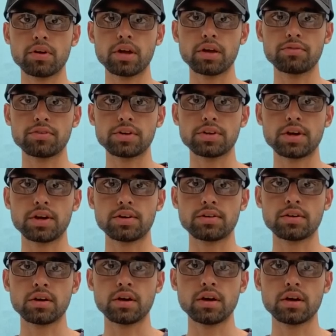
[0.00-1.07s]
If you did,
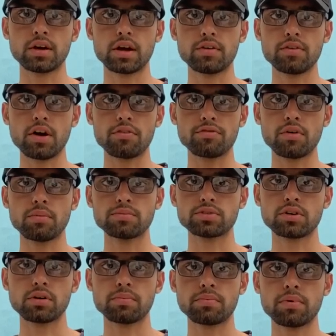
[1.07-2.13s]
give it a thumbs
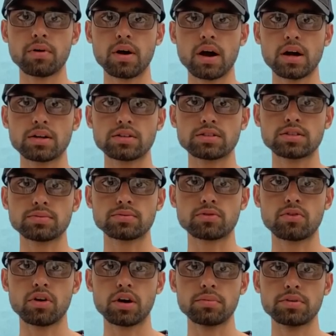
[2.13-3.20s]
up and
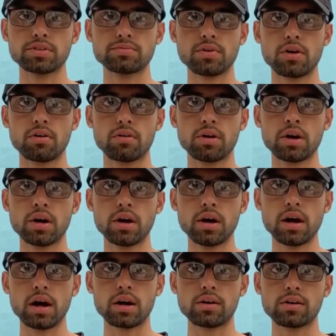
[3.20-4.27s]
subscribe as well.
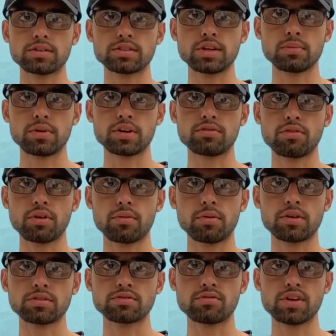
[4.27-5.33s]
And I'll stick my Twitter
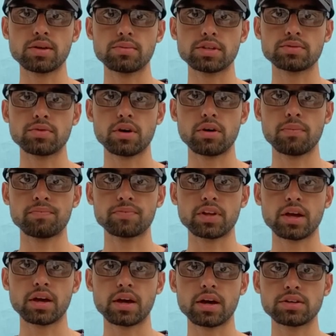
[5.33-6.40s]
on the screen as well
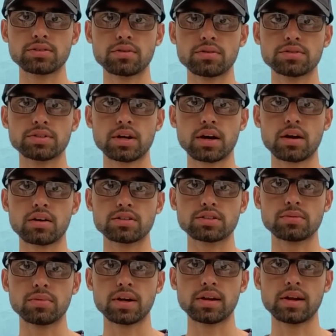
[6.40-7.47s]
in case you want to check out
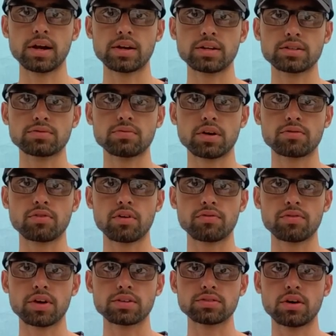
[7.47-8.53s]
some of the latest virtual
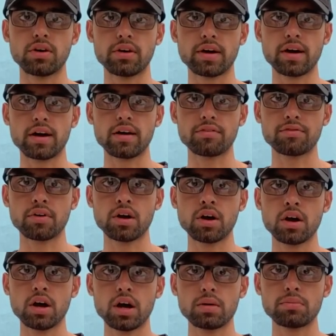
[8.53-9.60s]
things that I have.
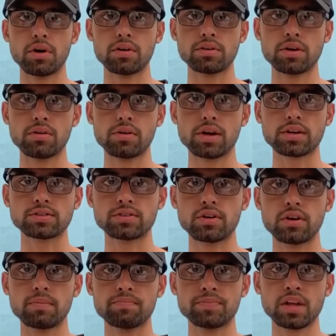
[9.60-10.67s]
But until next
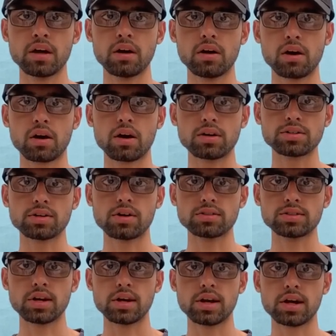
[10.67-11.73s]
time, I'll catch you guys
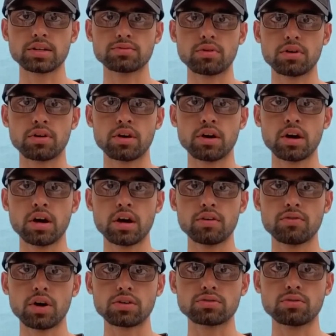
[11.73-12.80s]
in the next one.
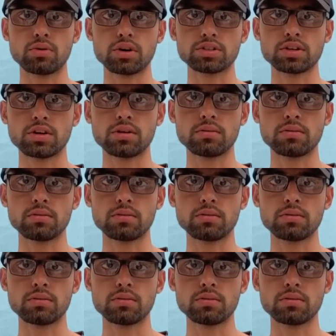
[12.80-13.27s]
Thanks for watching.